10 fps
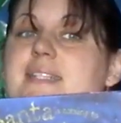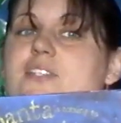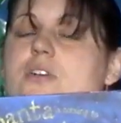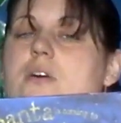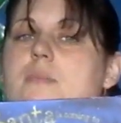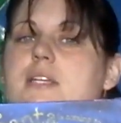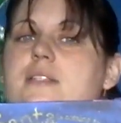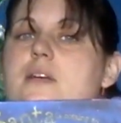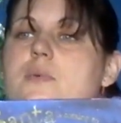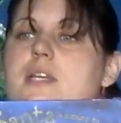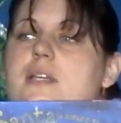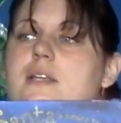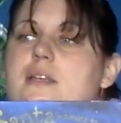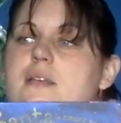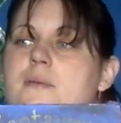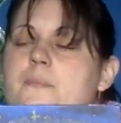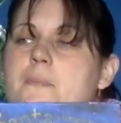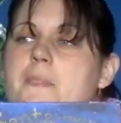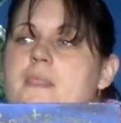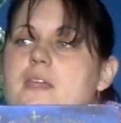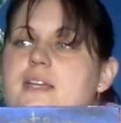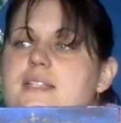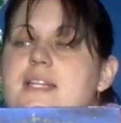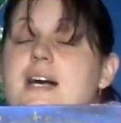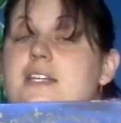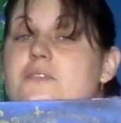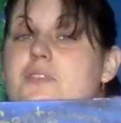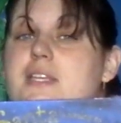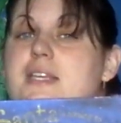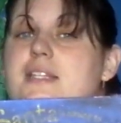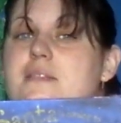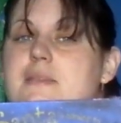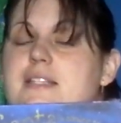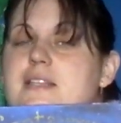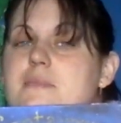in Derby, so it's nice for the kids. It makes